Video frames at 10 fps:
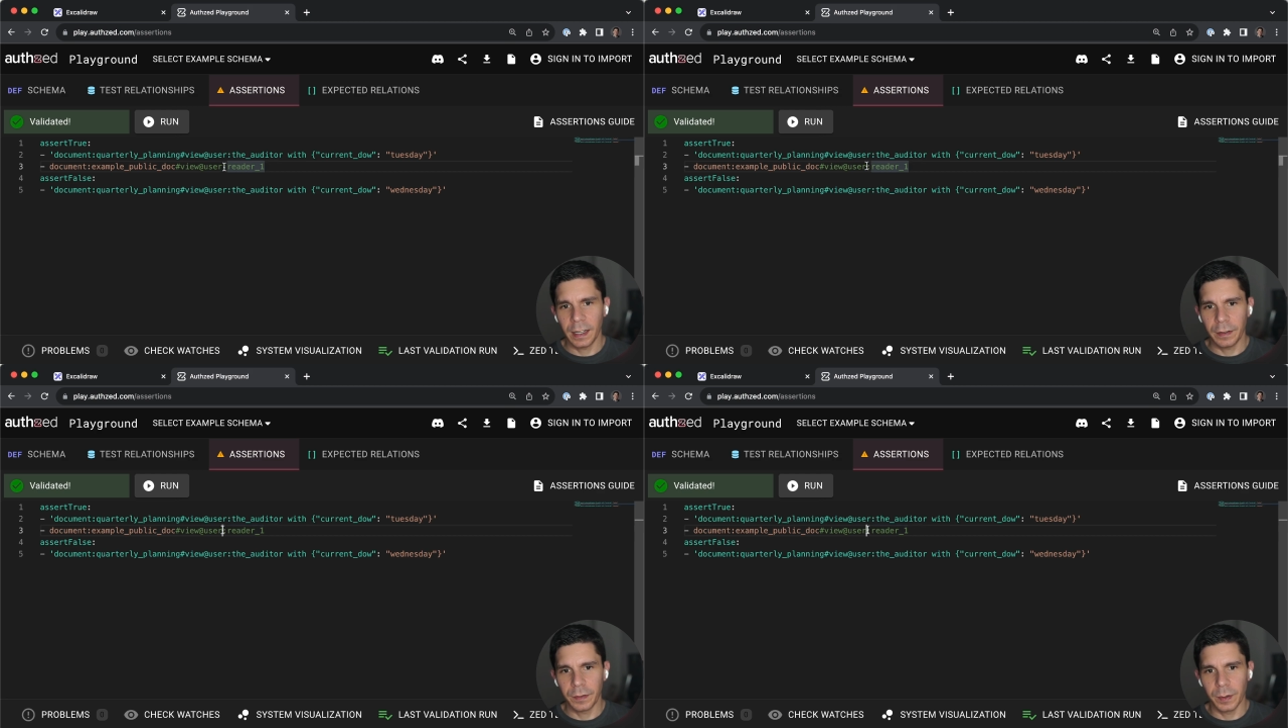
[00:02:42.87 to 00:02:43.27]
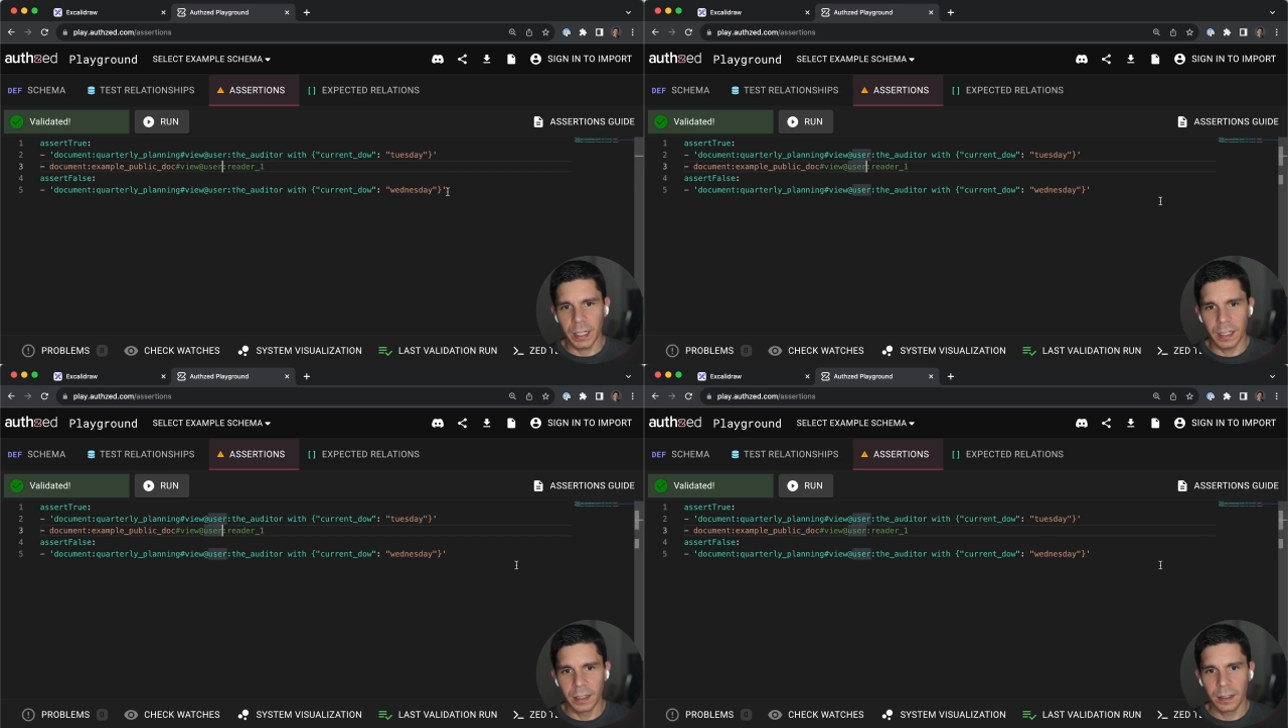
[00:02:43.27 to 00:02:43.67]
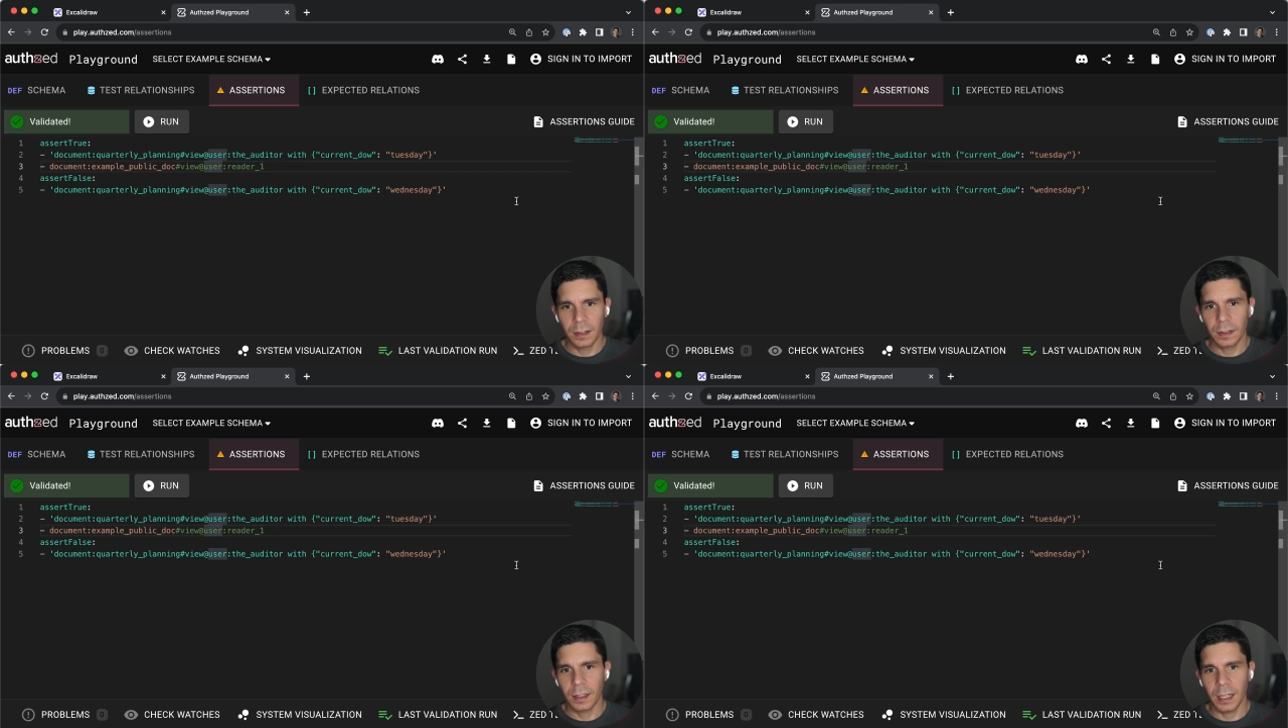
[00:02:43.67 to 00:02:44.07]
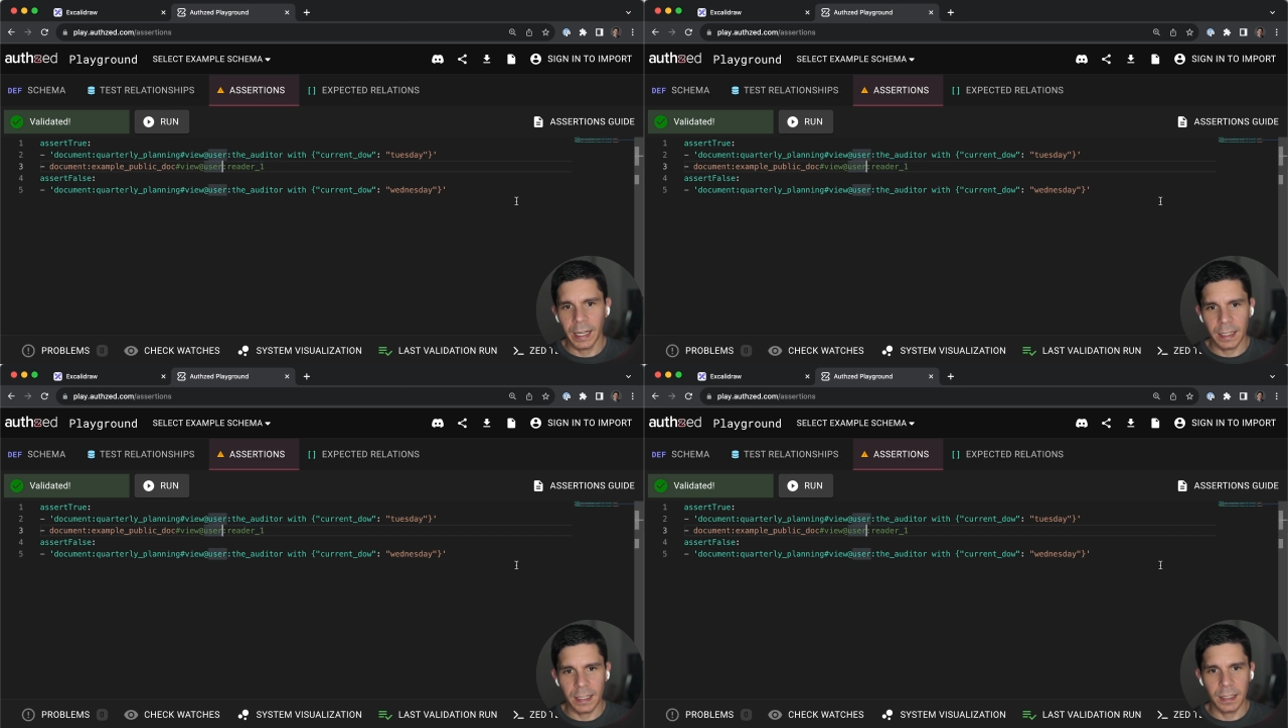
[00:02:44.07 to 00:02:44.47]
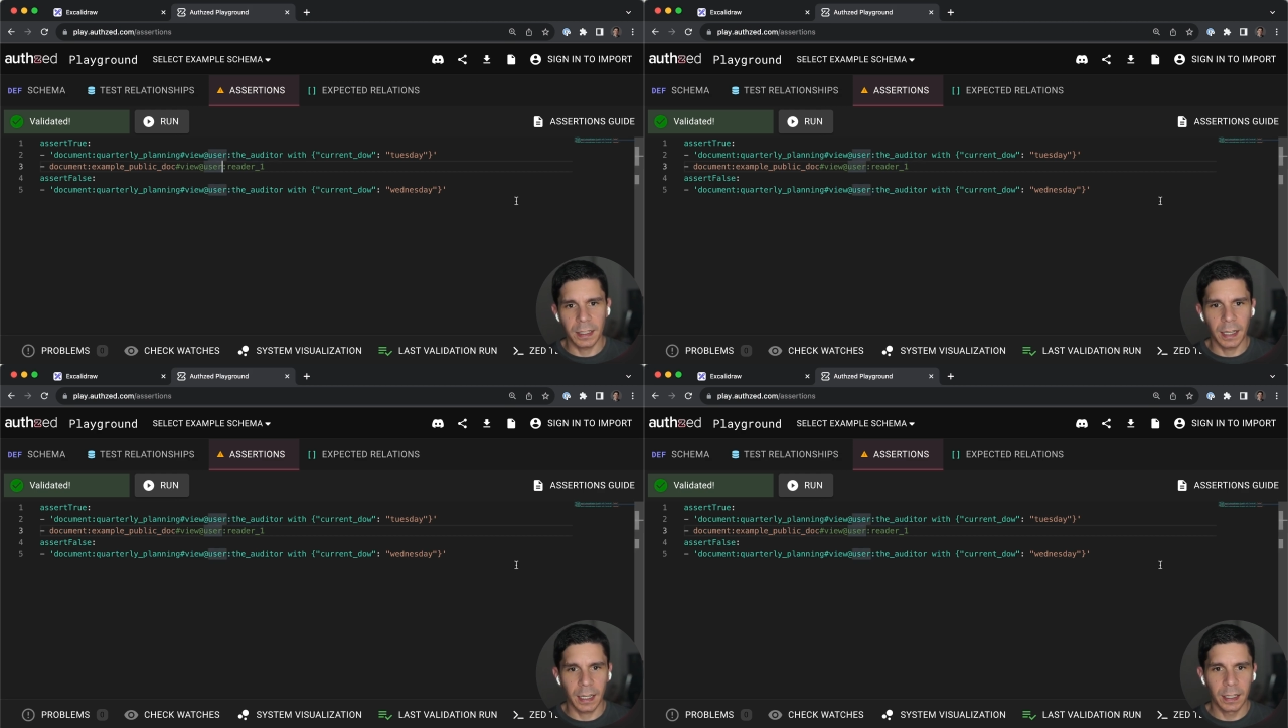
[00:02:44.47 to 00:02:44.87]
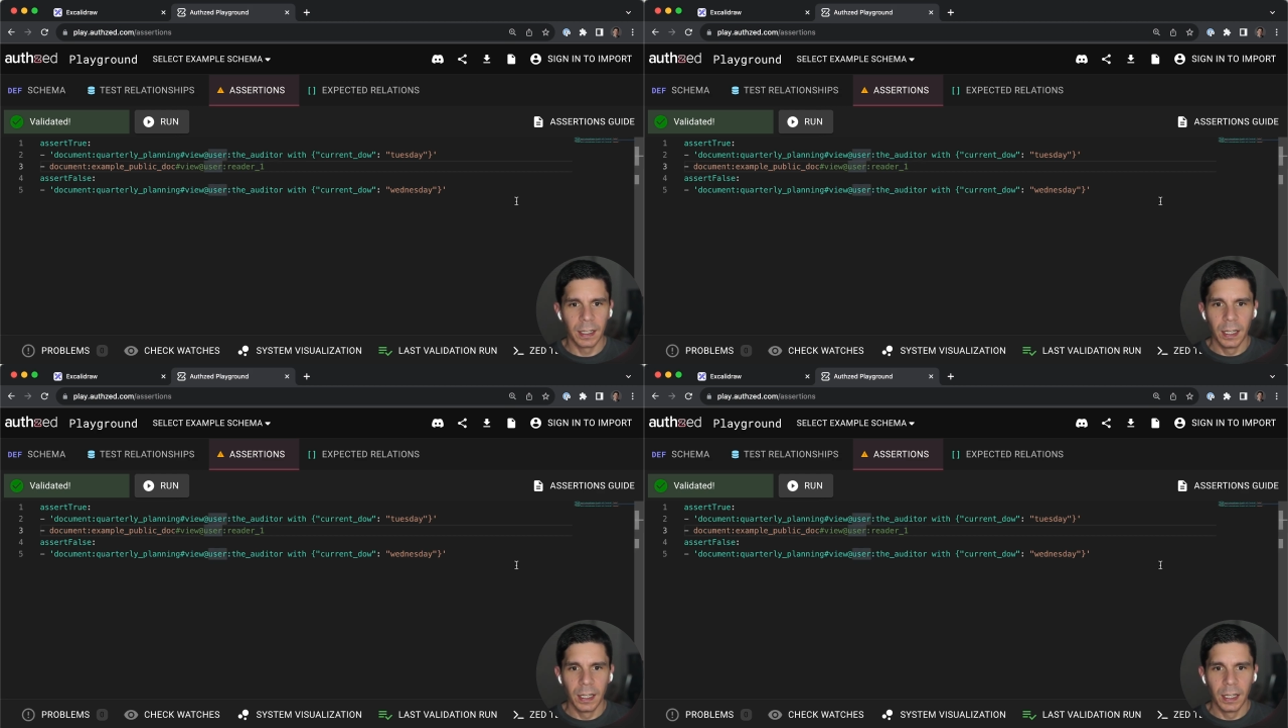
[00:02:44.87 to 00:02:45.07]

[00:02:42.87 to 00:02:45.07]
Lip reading: have read access to the doc.